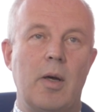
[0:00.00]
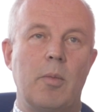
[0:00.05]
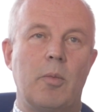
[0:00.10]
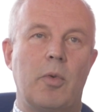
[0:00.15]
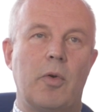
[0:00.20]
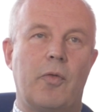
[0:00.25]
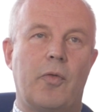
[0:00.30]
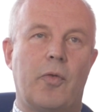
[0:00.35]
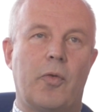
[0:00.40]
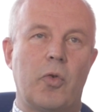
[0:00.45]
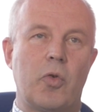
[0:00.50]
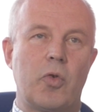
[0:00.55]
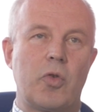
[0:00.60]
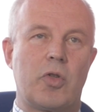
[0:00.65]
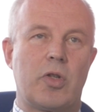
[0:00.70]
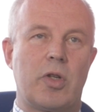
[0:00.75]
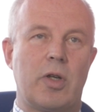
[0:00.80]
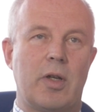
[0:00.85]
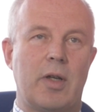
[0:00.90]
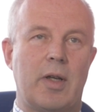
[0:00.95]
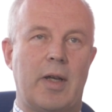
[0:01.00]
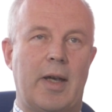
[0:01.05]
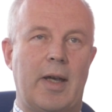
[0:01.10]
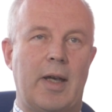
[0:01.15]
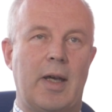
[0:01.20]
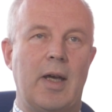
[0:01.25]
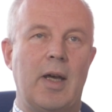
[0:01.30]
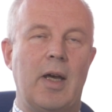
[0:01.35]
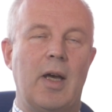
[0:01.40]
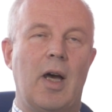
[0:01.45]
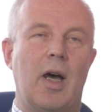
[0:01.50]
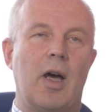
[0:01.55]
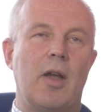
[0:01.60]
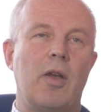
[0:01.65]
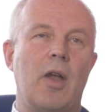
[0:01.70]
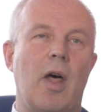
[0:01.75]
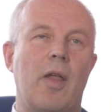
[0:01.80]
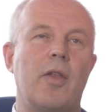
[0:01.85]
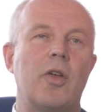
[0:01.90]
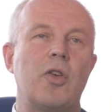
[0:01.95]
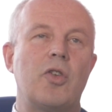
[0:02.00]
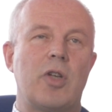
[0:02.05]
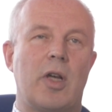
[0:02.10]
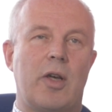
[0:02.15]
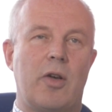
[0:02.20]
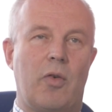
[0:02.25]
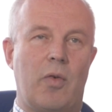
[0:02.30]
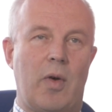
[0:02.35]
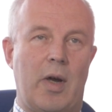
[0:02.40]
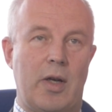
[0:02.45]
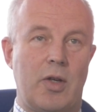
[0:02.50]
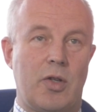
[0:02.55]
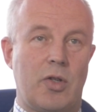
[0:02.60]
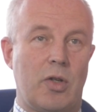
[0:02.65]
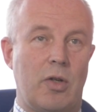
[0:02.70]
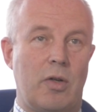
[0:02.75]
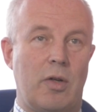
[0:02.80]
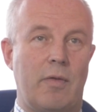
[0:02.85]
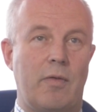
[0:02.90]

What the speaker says: but fortunately another generation